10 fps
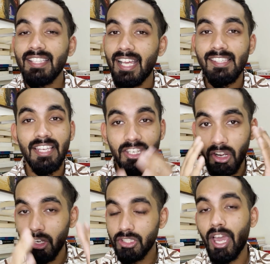That's it.
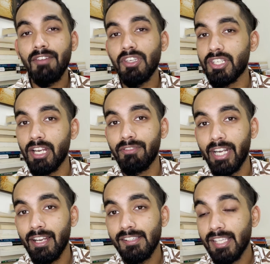You're going to have your Delaware
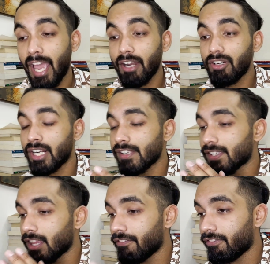LLC. I don't
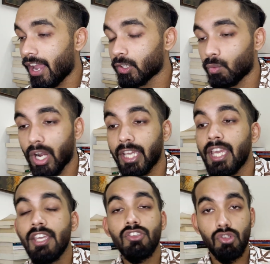understand the fact why
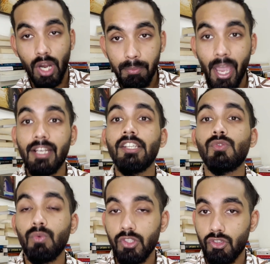Stripe
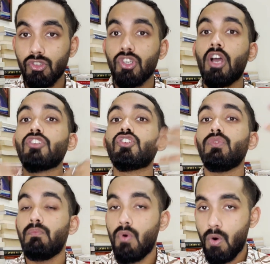Atlas wants to charge
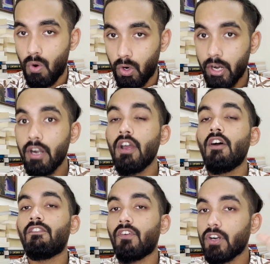you more
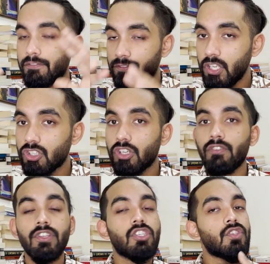for a feature
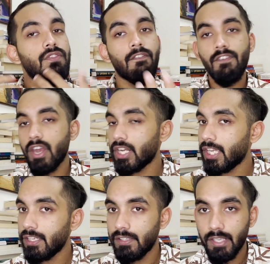which is very
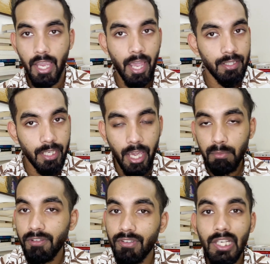easy and can
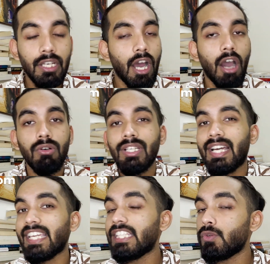be figured out
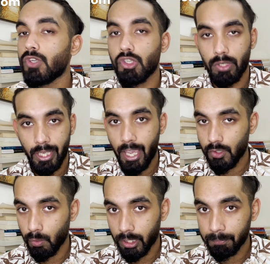individually
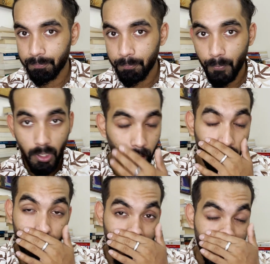as well.
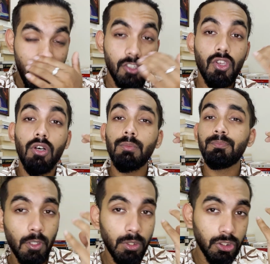Okay, so
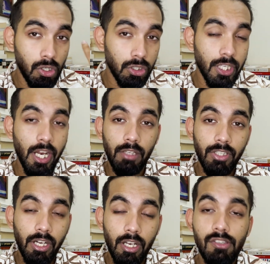if you were to go the
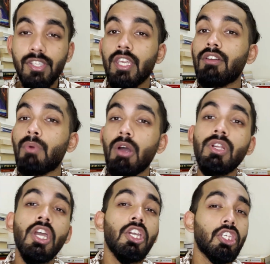Delaware LLC
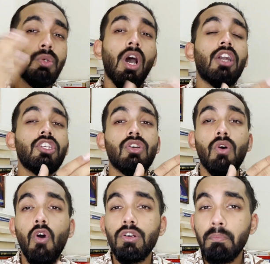route, you are
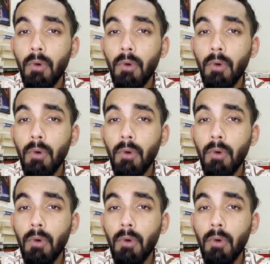your own